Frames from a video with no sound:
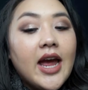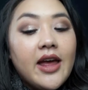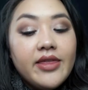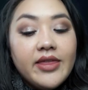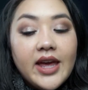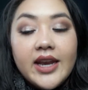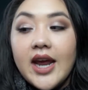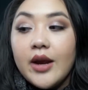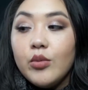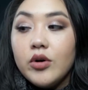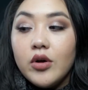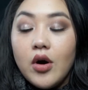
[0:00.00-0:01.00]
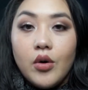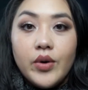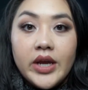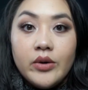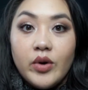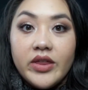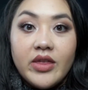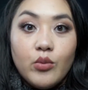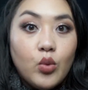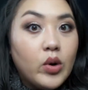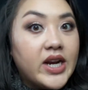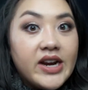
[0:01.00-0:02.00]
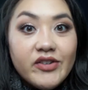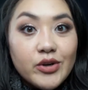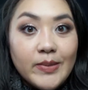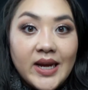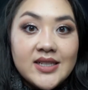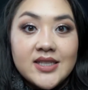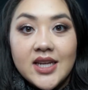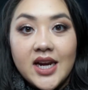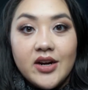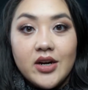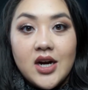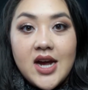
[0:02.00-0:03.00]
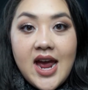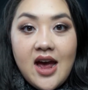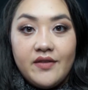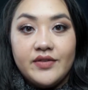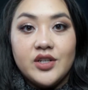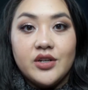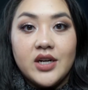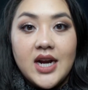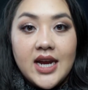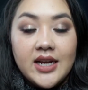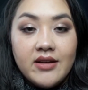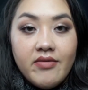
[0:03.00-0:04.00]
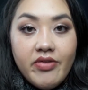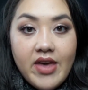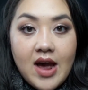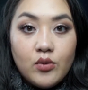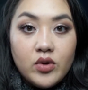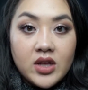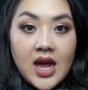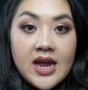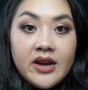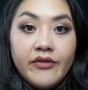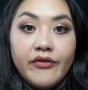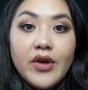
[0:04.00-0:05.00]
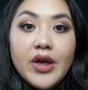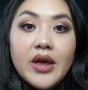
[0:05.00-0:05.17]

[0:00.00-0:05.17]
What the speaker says: and then I will go in with whatever mascara after, and that will kind of